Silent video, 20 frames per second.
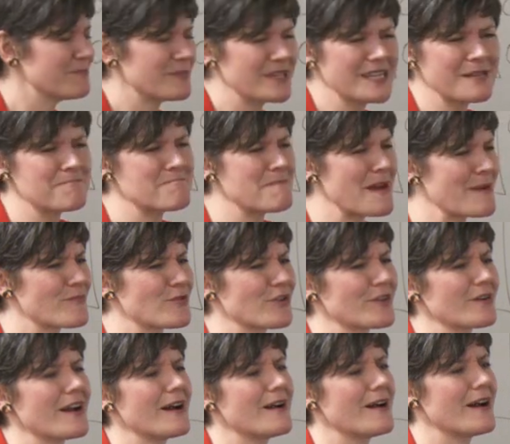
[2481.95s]
Being a
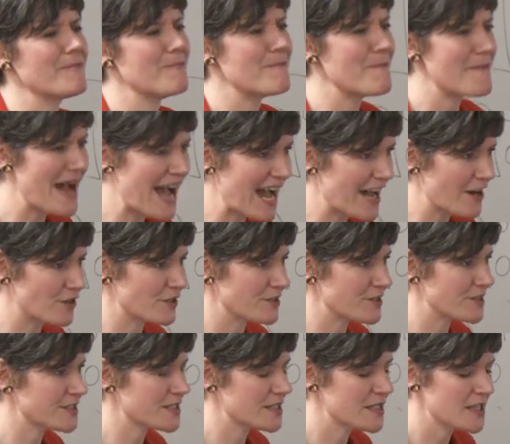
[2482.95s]
member
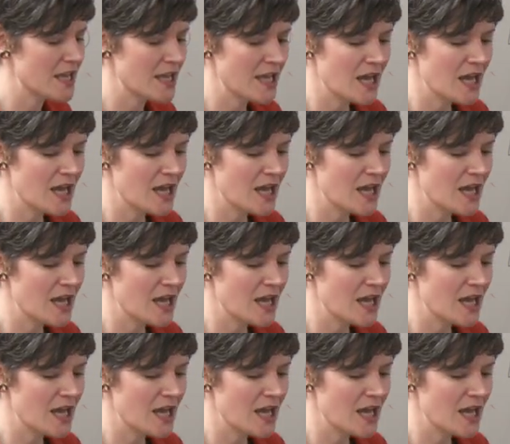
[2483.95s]
matters.